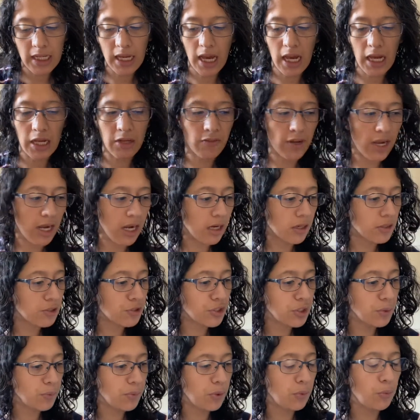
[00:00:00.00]
I've
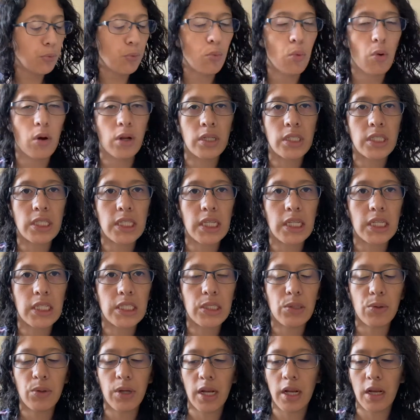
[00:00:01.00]
actually been wanting
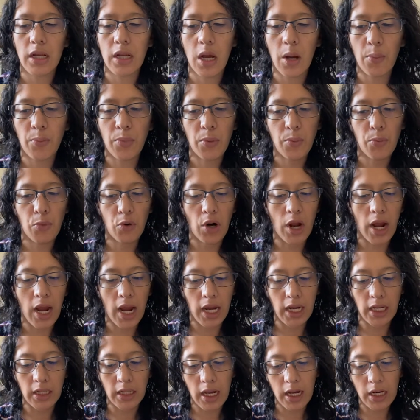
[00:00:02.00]
to get a couple more
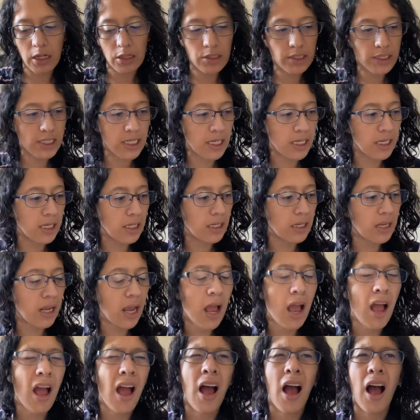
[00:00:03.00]
highlighters in.
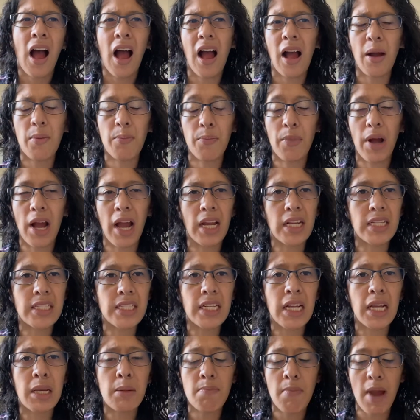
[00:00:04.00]
I did
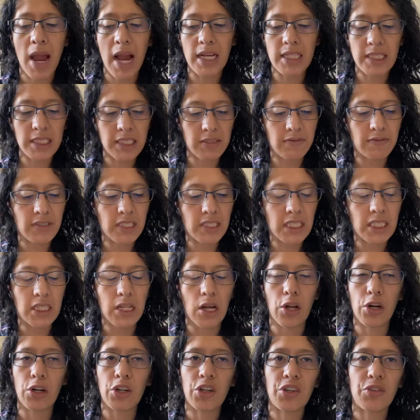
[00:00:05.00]
a massive
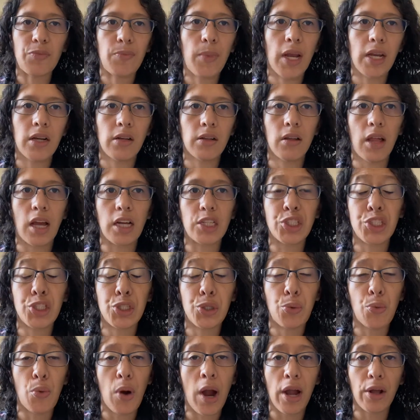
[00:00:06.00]
declutter of my collection a
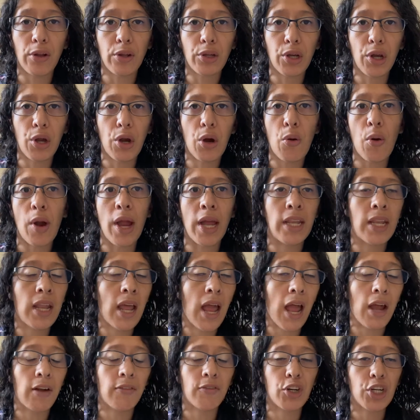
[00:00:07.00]
while ago, and
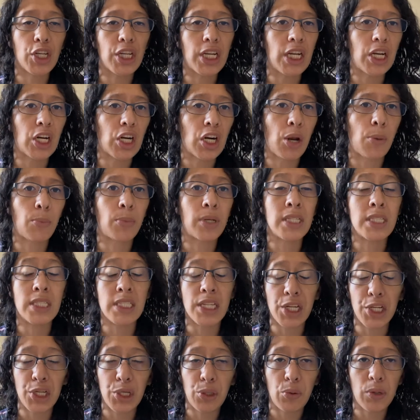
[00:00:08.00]
every year I'm
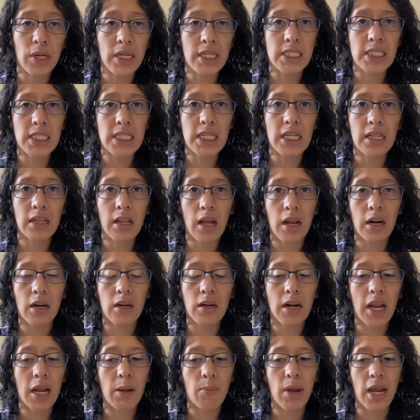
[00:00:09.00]
continuing to declutter
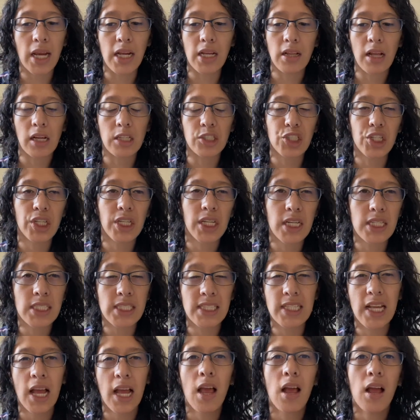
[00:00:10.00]
and my collection gets
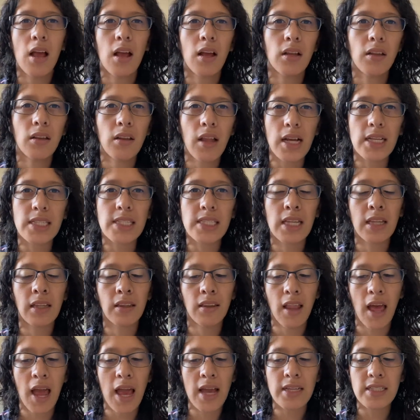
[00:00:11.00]
less and
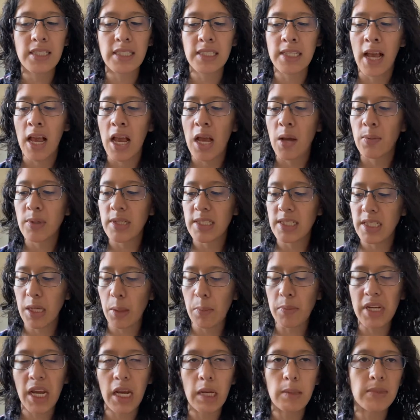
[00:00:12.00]
less, but
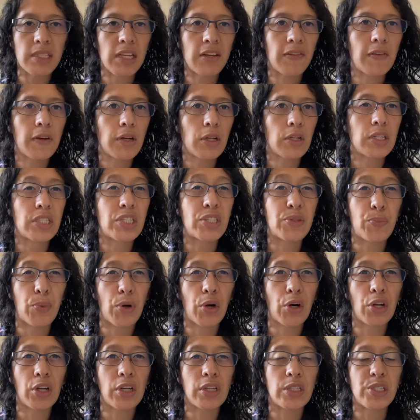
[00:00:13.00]
sometimes I feel a
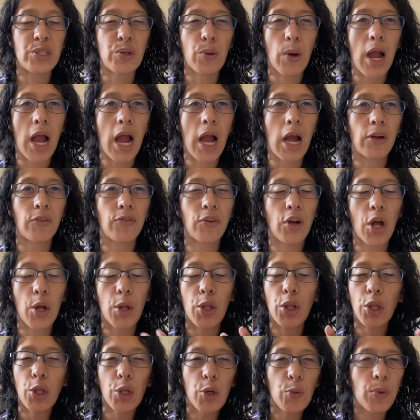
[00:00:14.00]
spark to have a
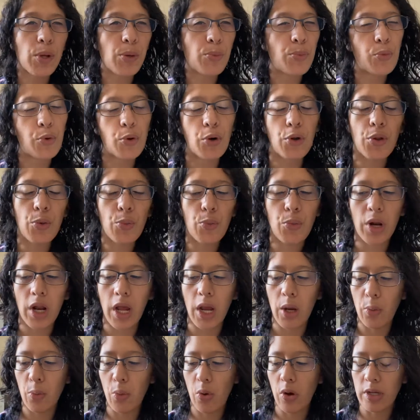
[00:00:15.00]
little bit more than what I
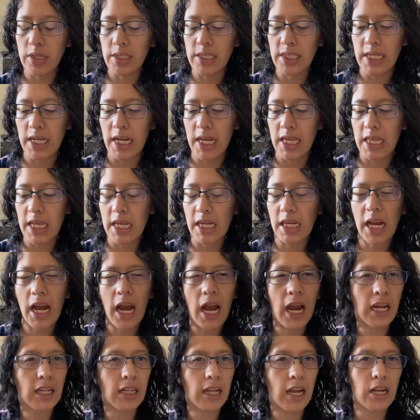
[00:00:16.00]
want, and I think
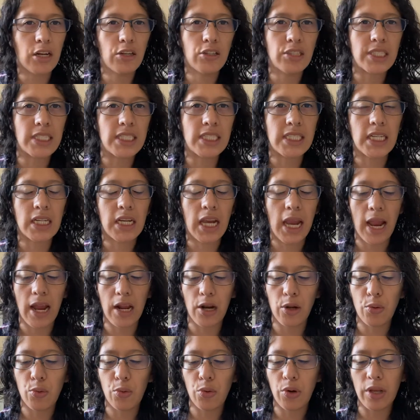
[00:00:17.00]
highlighters is a
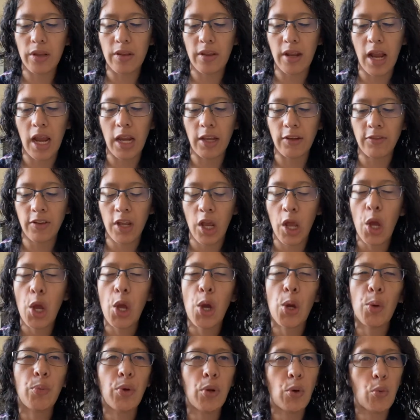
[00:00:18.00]
category that I've
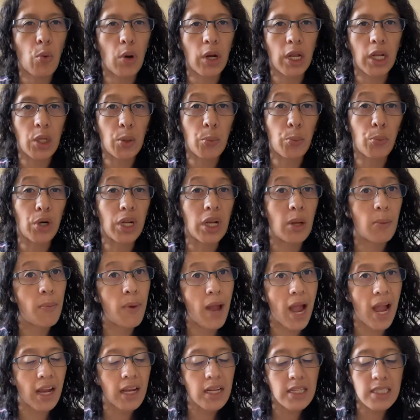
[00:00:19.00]
been wanting to bring
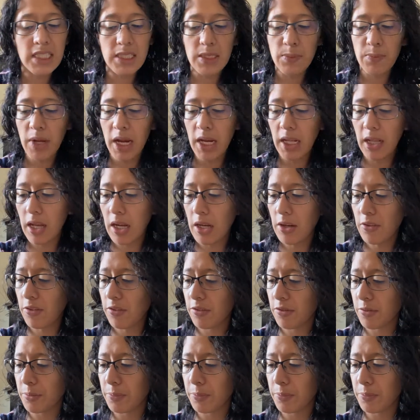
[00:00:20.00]
back into my life.